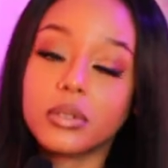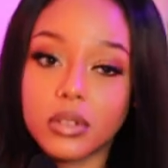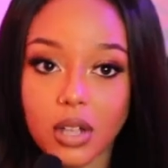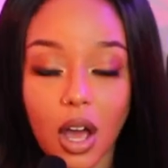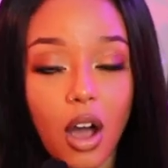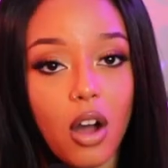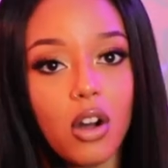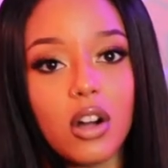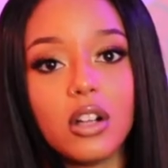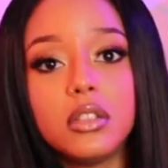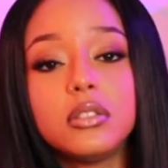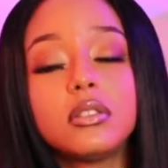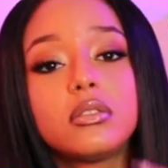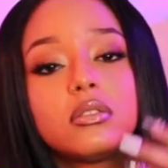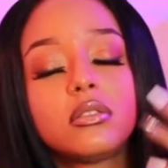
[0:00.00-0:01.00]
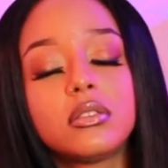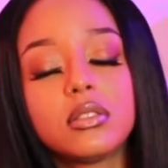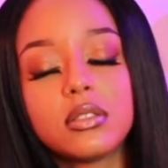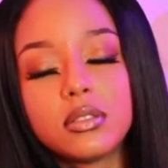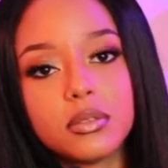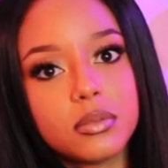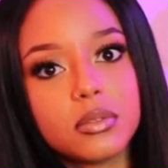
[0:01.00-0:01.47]
not all.
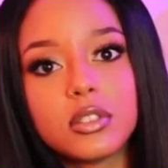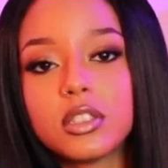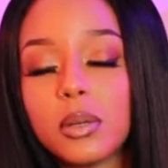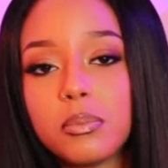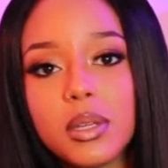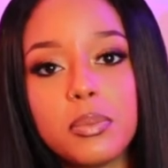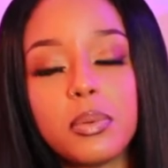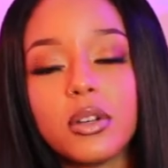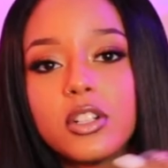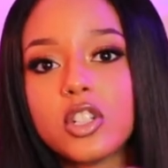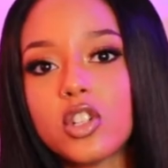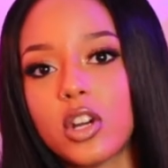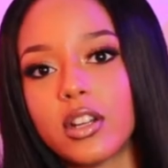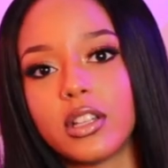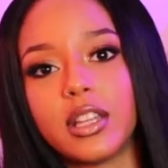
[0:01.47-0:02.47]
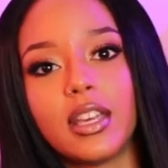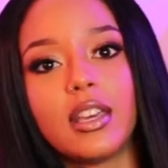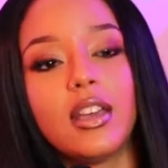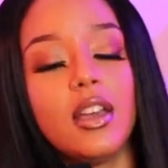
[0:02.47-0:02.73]
Some people are struggling.